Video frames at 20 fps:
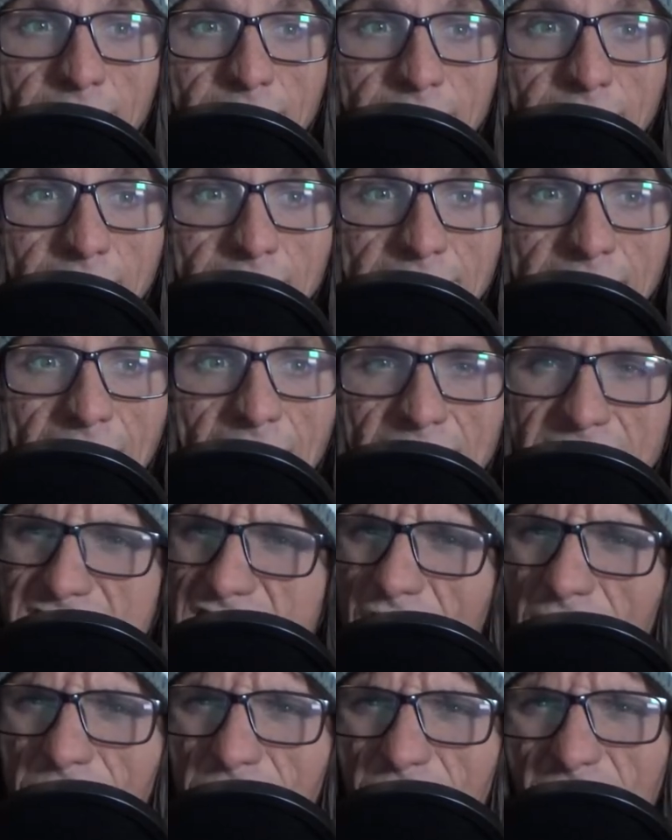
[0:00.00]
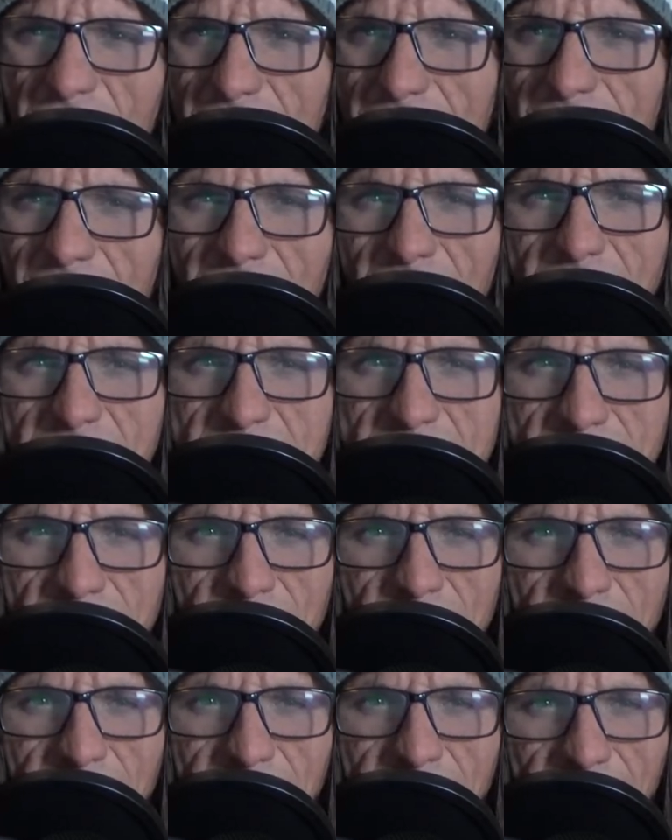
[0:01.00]
like that. It's not fun. So
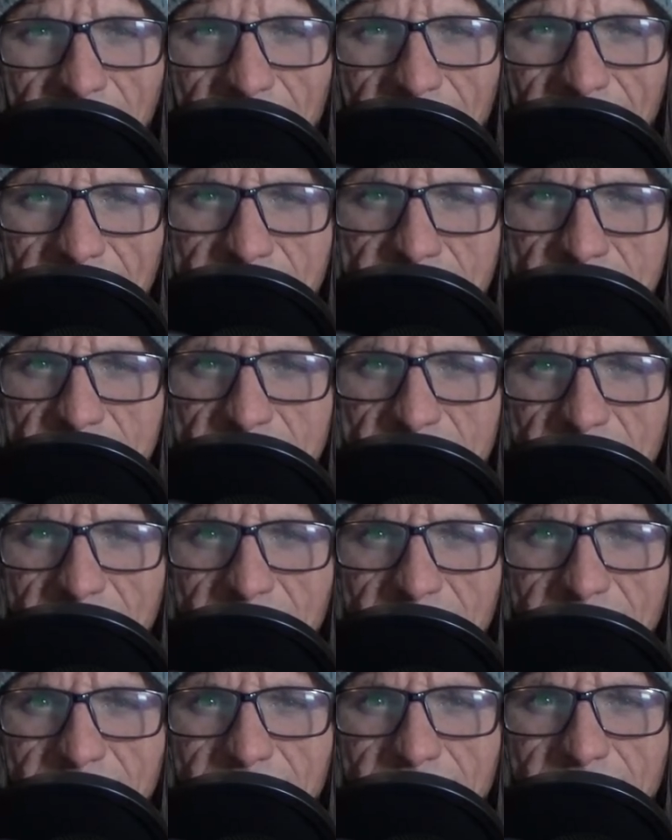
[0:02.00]
uh, yeah, just uh,